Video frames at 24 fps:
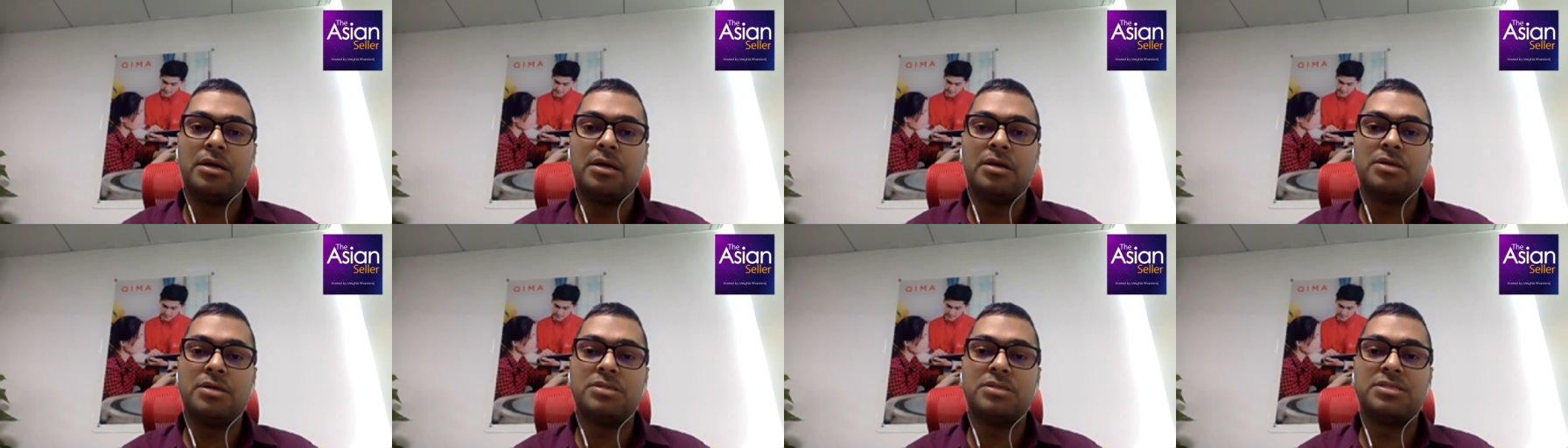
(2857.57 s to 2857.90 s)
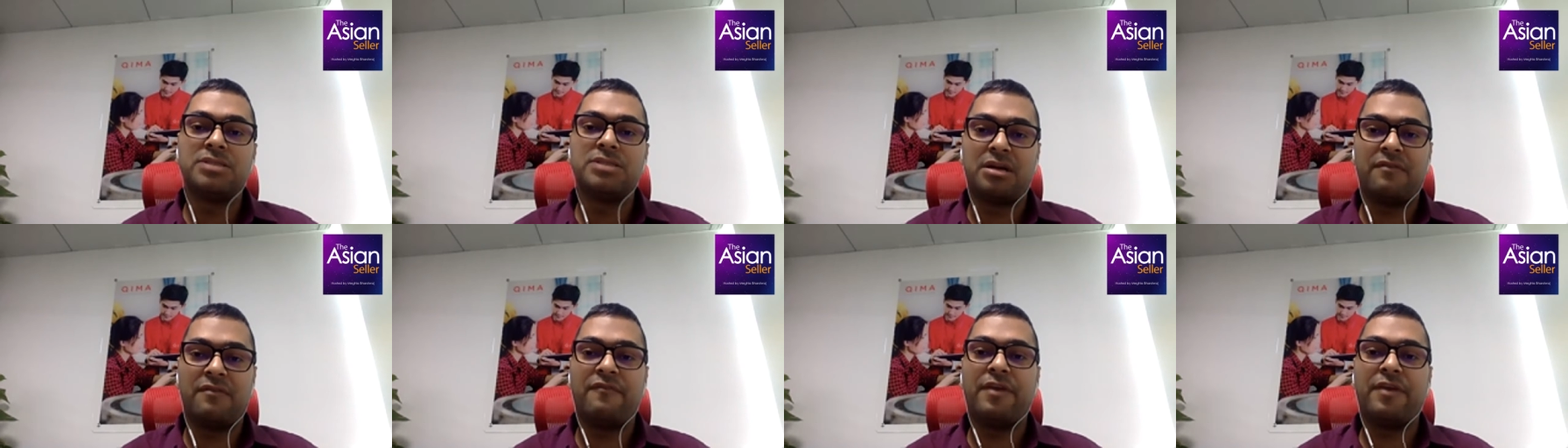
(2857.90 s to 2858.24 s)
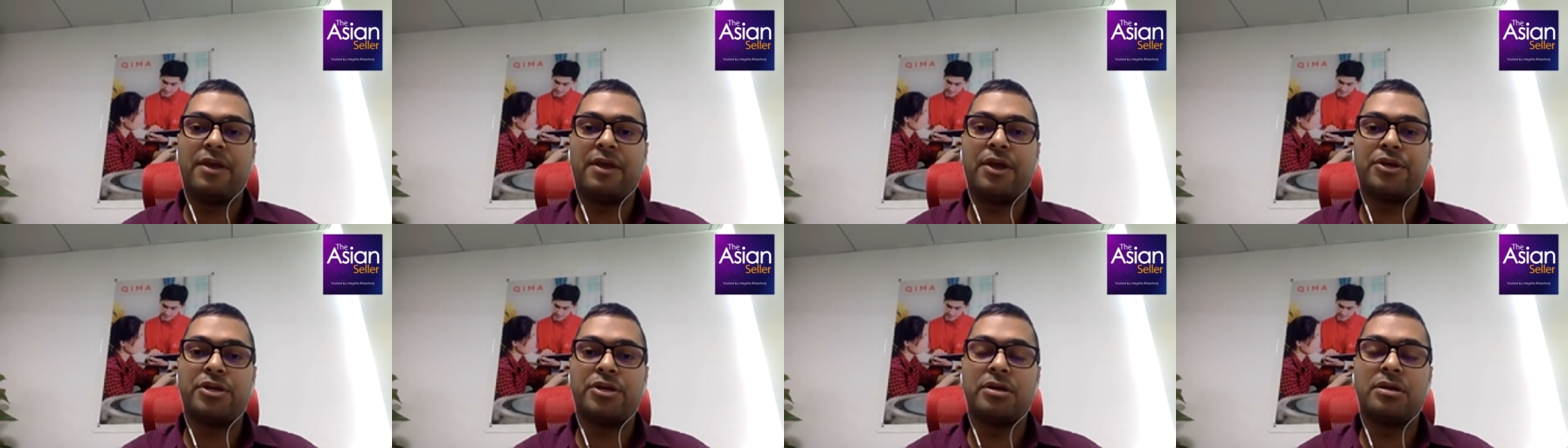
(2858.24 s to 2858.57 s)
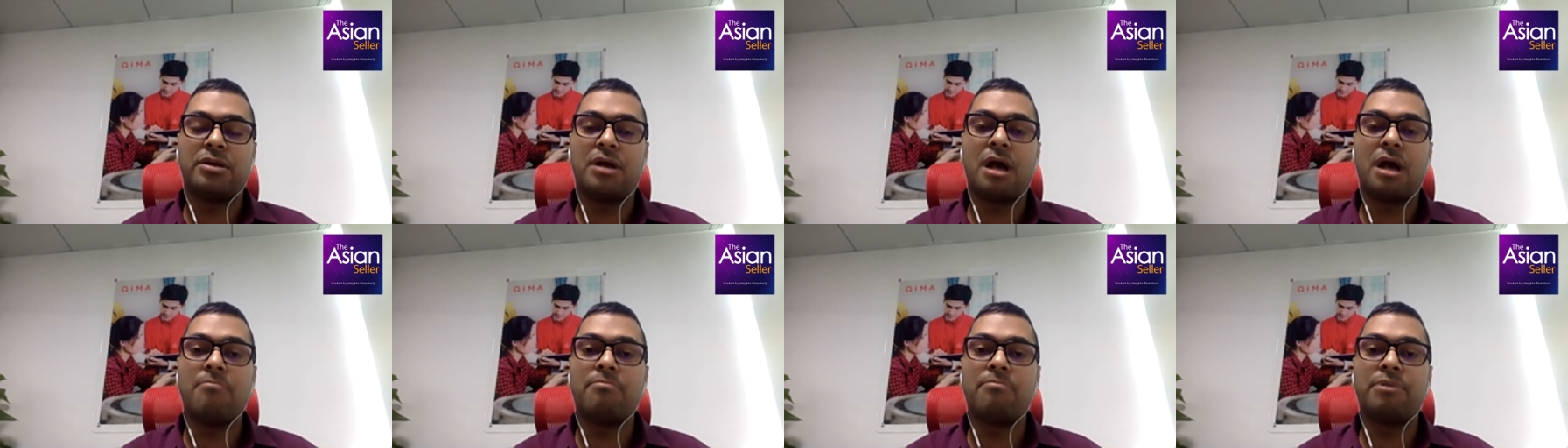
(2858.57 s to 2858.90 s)
certification
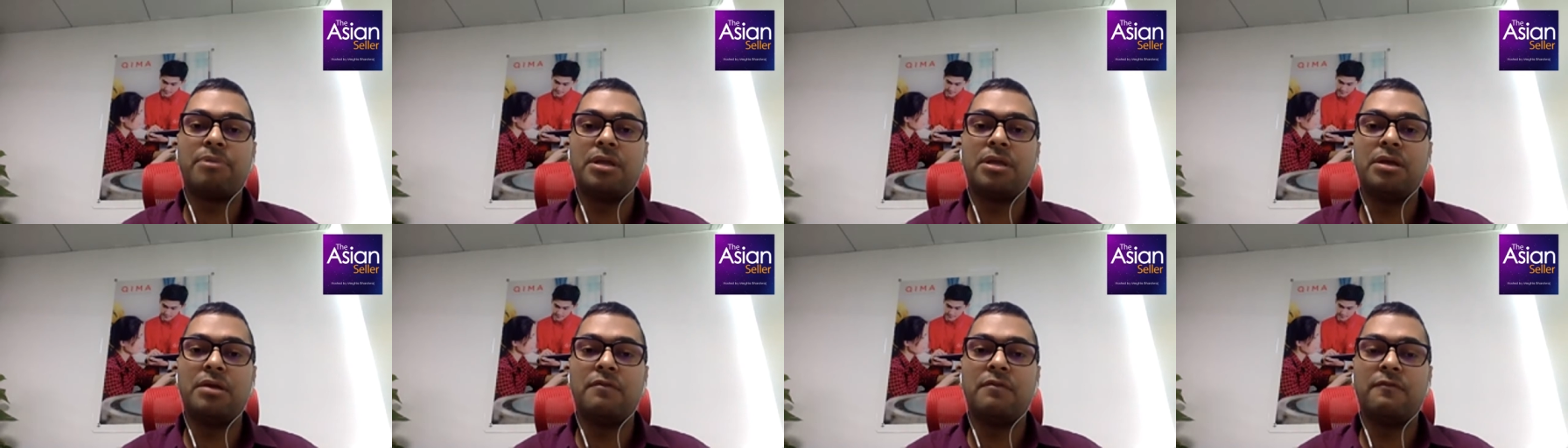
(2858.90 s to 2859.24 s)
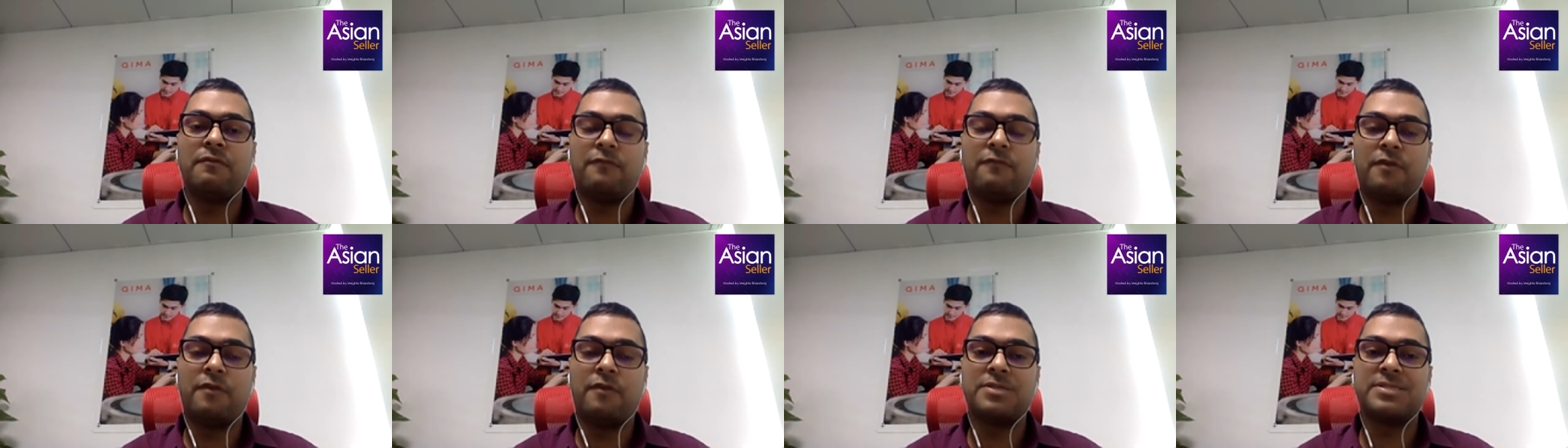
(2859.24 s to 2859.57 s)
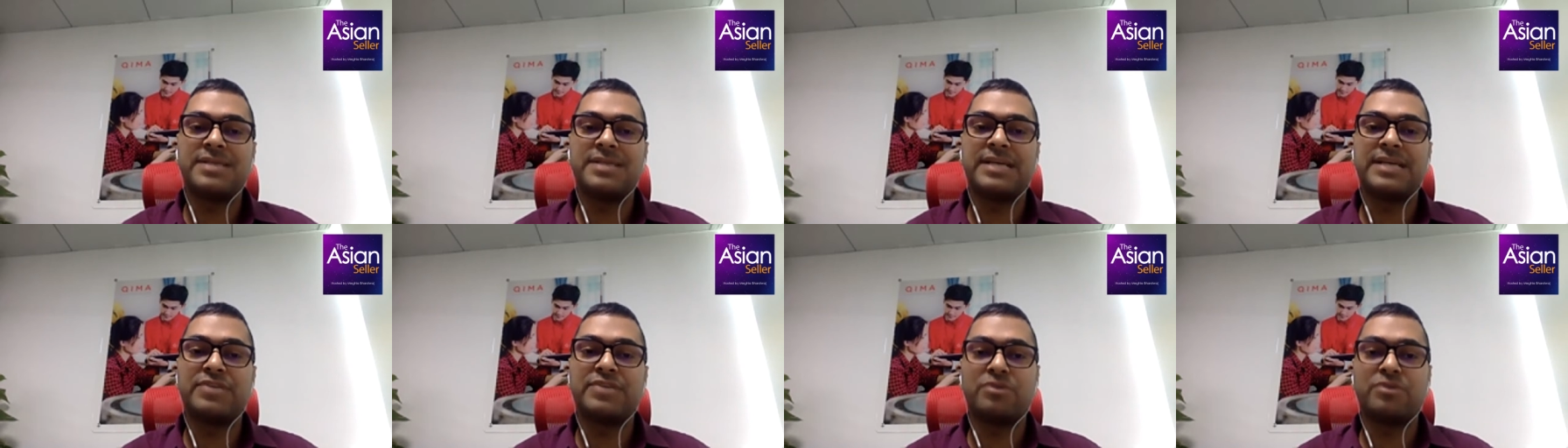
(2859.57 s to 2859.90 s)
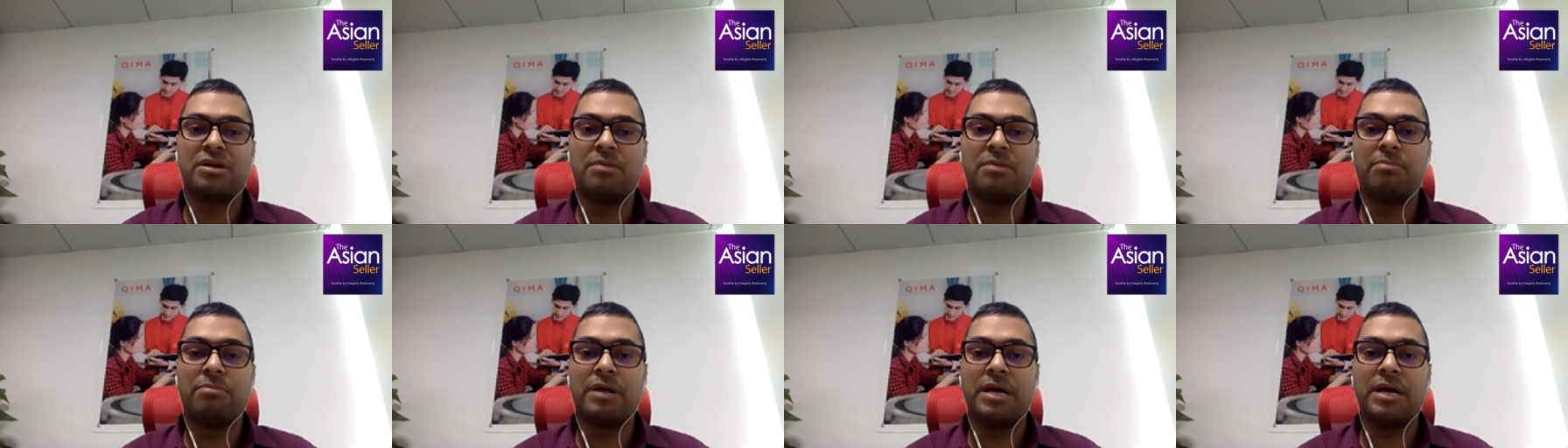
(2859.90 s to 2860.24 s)
company for SASO
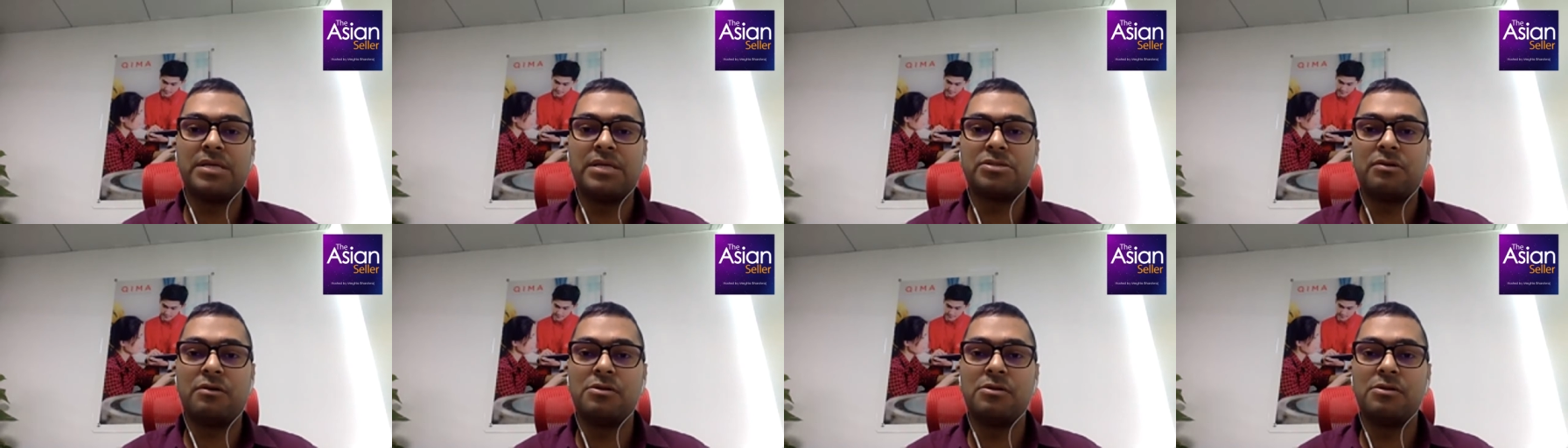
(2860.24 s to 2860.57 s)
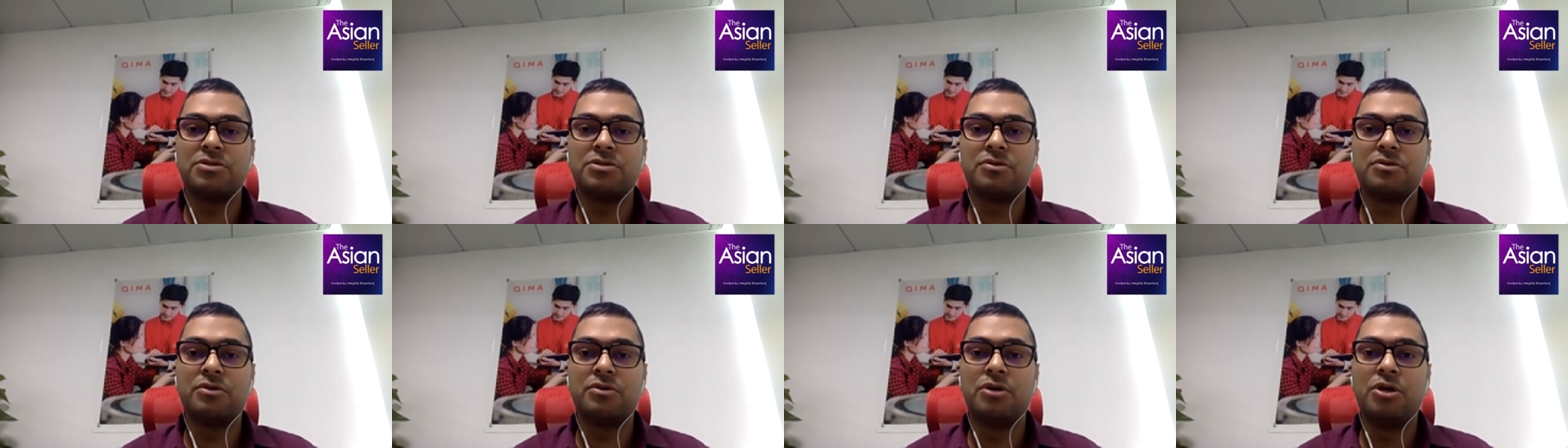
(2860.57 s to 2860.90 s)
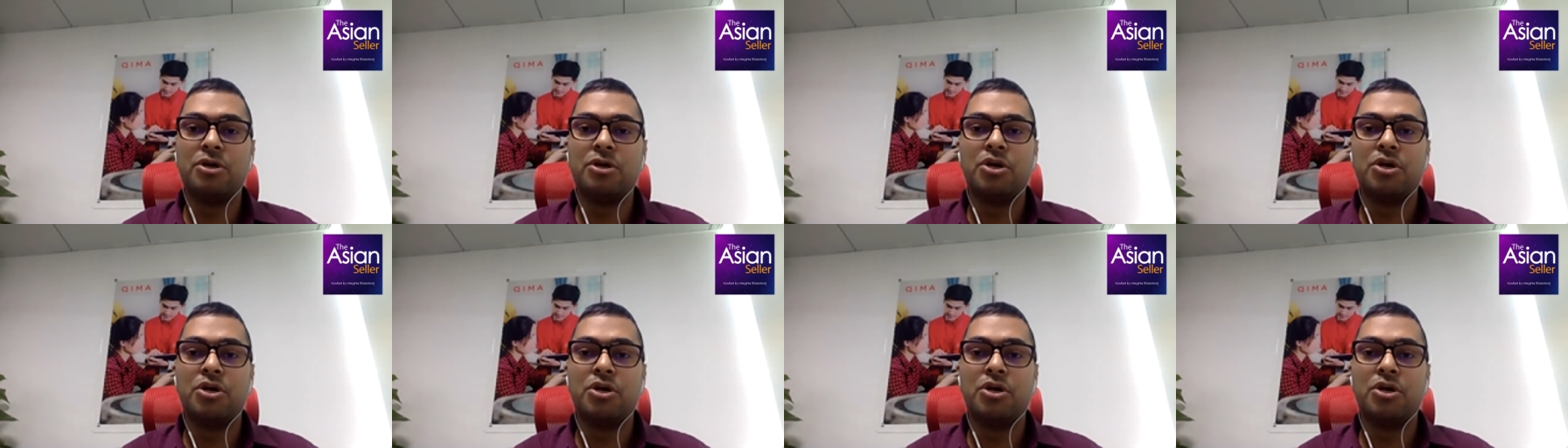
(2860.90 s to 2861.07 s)
compliance also.